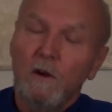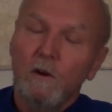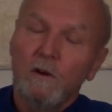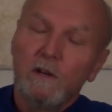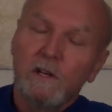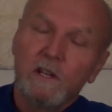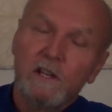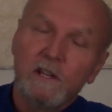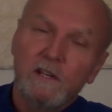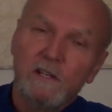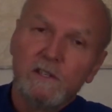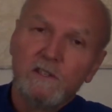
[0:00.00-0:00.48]

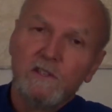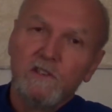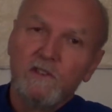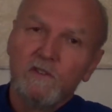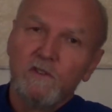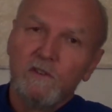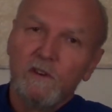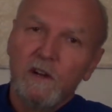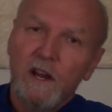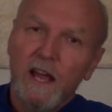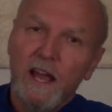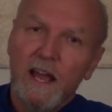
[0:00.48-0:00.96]
Or does
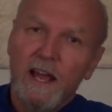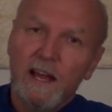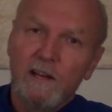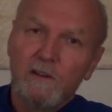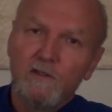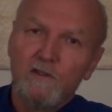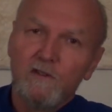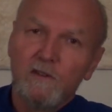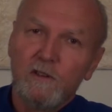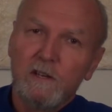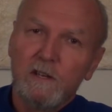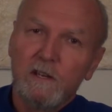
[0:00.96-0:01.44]
your
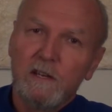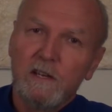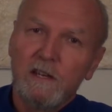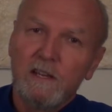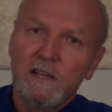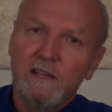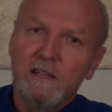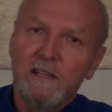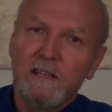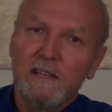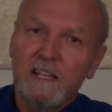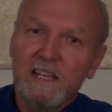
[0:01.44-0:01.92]
action
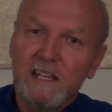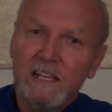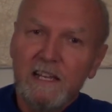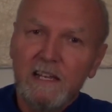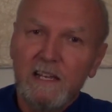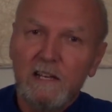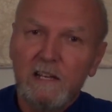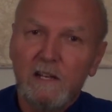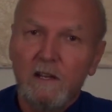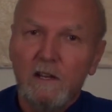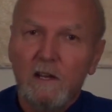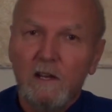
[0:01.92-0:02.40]

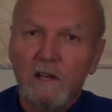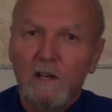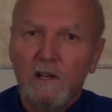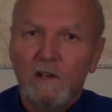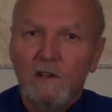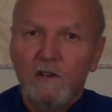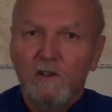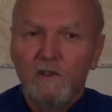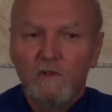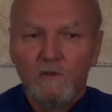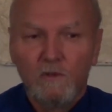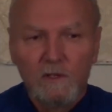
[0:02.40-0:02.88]
lead
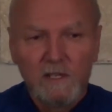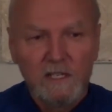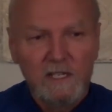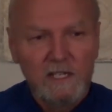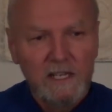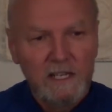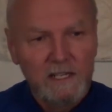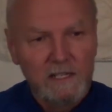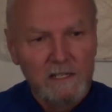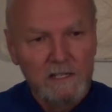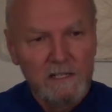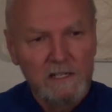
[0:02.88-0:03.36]
to a
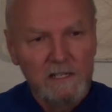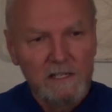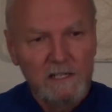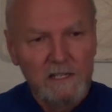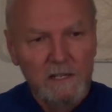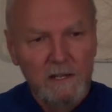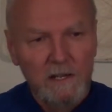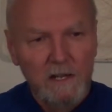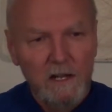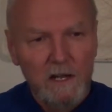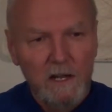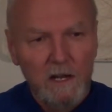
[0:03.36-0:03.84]

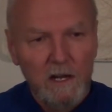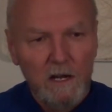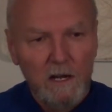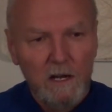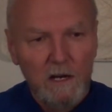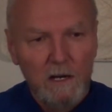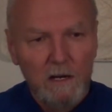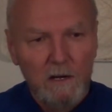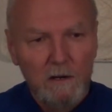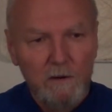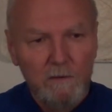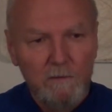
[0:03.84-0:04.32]
sense
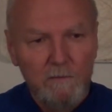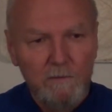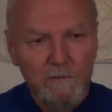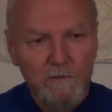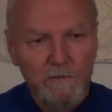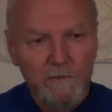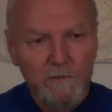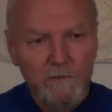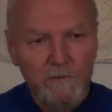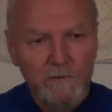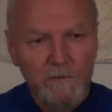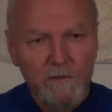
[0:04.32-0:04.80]

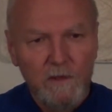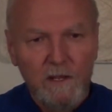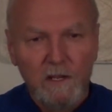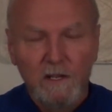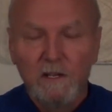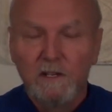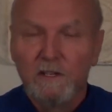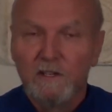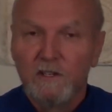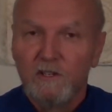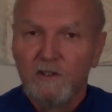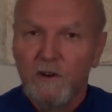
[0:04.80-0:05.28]
of
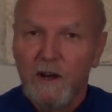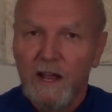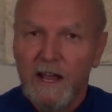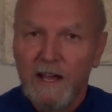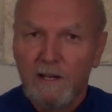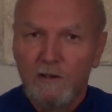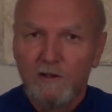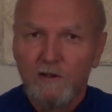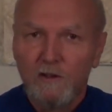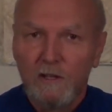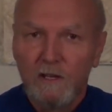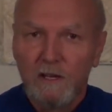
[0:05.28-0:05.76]

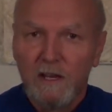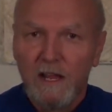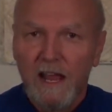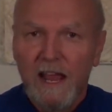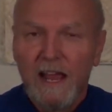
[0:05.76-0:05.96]
contraction?